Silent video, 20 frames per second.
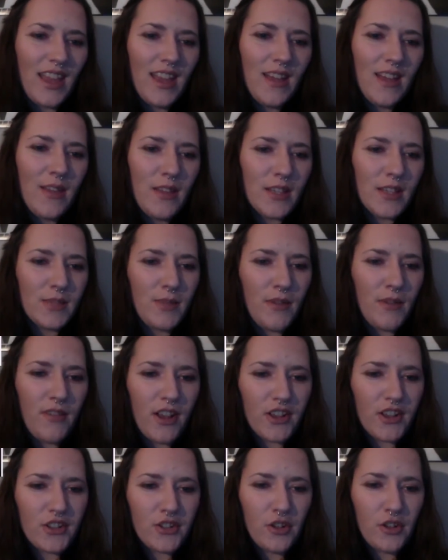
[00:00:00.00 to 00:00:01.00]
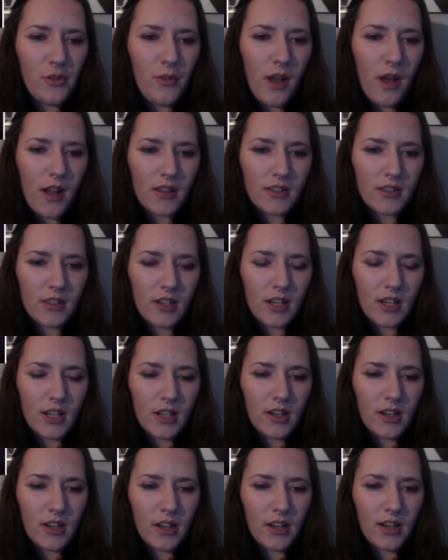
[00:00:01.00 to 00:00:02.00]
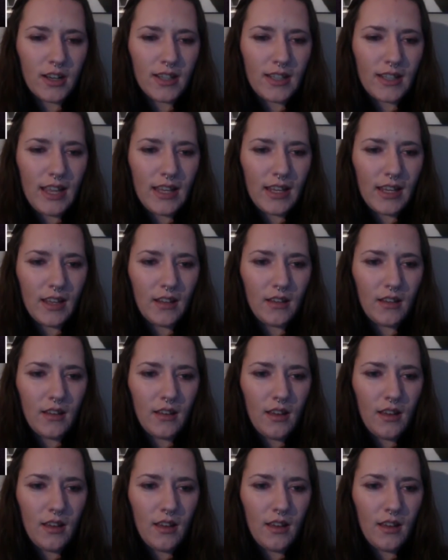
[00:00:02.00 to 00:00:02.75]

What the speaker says: This professional boxer and current Canadian